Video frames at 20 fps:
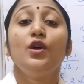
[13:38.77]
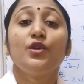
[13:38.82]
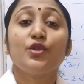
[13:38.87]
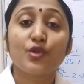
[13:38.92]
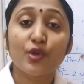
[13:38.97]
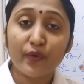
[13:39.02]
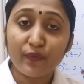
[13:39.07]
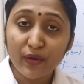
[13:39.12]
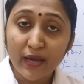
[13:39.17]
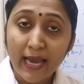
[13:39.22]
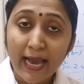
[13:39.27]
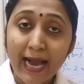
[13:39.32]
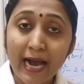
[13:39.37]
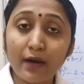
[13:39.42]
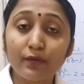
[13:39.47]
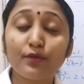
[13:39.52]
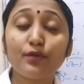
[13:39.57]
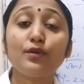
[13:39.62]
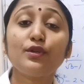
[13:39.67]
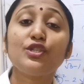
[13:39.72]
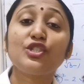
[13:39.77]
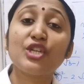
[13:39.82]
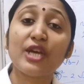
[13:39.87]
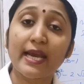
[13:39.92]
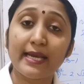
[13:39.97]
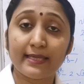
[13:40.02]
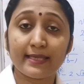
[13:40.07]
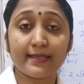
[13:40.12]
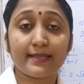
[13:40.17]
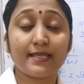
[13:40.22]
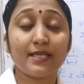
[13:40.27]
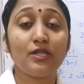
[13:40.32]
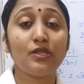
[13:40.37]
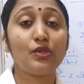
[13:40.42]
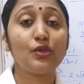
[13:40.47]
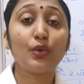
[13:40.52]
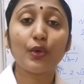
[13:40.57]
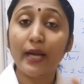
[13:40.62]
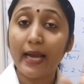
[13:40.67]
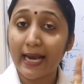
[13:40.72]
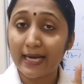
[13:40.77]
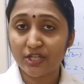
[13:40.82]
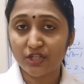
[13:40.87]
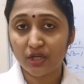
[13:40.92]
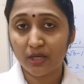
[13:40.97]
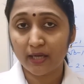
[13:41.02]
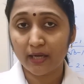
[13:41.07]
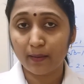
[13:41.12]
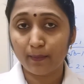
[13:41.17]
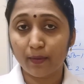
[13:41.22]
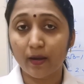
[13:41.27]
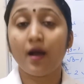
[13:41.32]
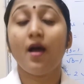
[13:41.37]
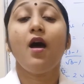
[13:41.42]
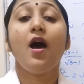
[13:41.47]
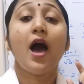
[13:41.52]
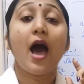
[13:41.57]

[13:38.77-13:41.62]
So we have to change this into rational number.